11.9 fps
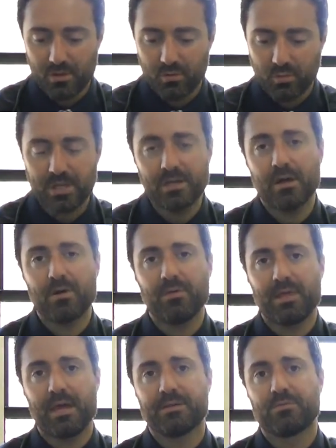we know
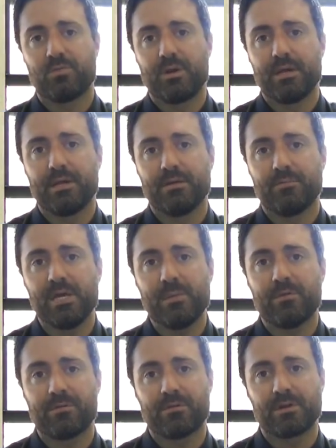that when
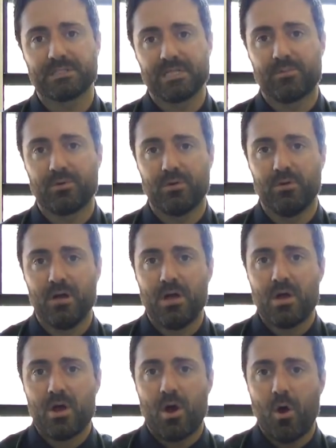people, for example,
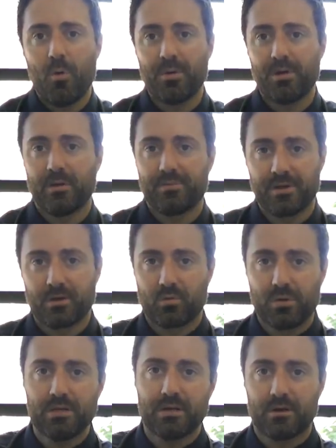open up their
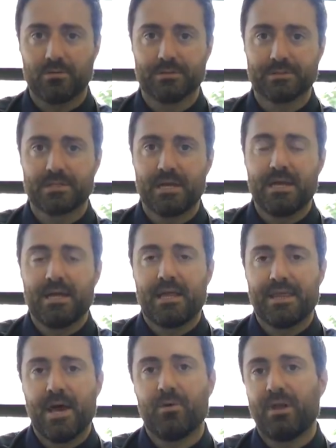windows,
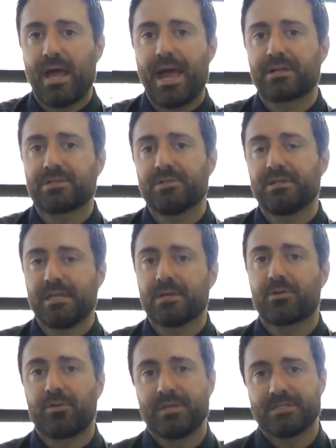that will actually
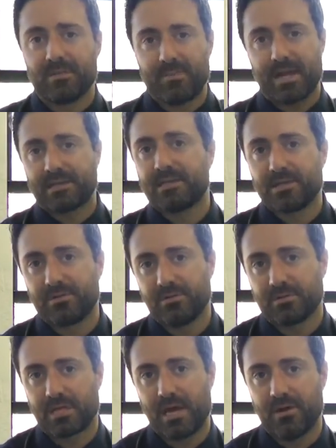increase the
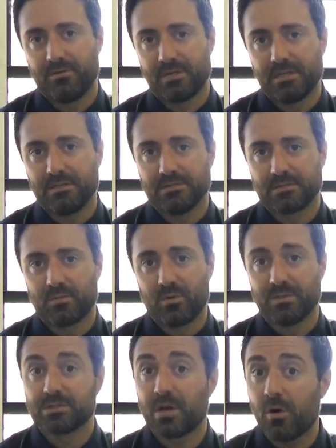bacterial count in
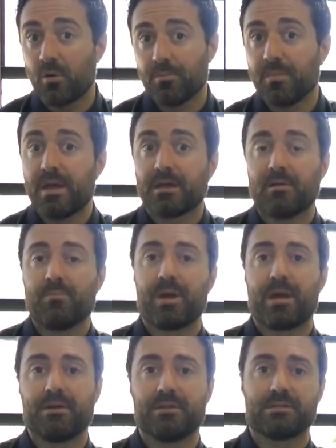someone's home
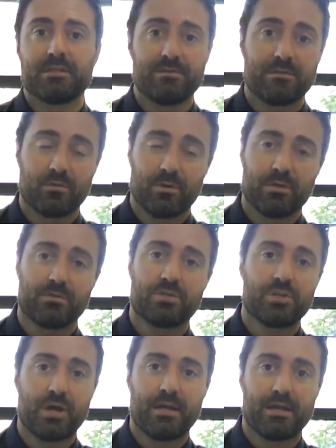compared to just leaving the window
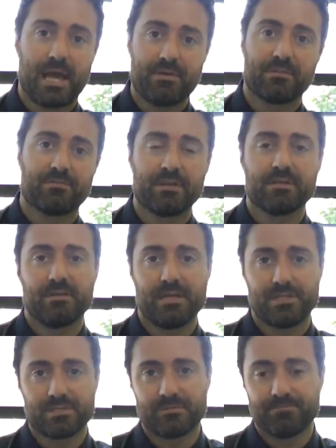shut and having
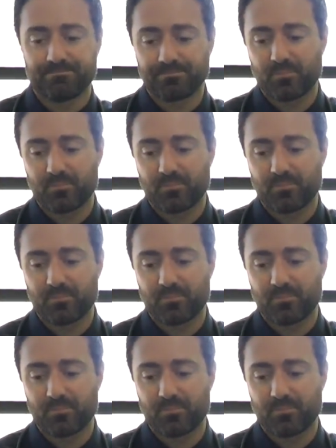ventilation.